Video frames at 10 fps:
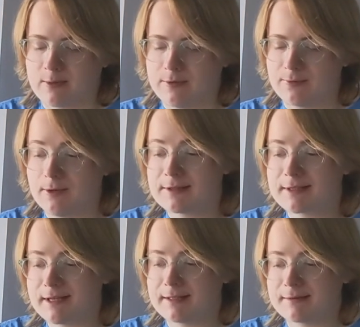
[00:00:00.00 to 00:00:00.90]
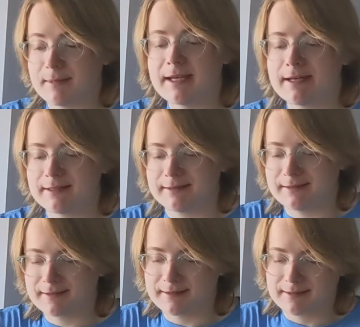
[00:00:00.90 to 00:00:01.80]
Which once again
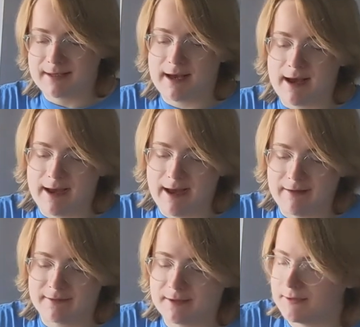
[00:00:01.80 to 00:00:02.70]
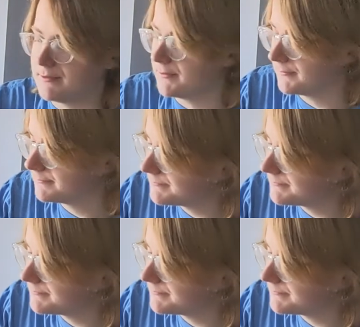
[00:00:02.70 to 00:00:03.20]
means I have to